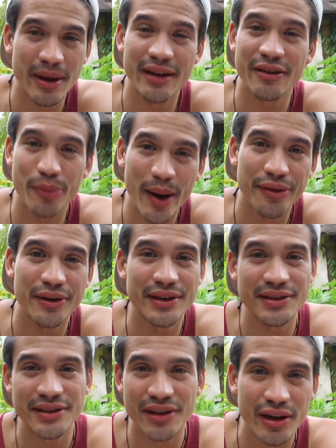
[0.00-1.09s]
and the weather
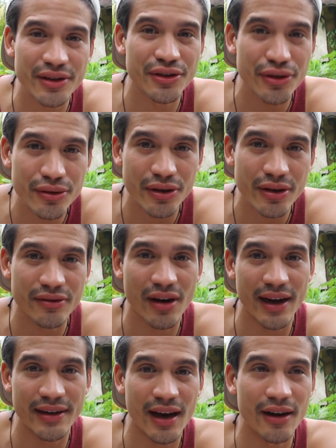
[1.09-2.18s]
is not too good
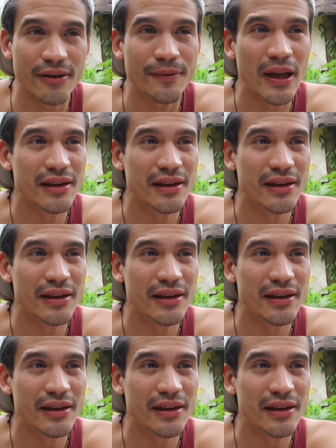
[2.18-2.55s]
right now.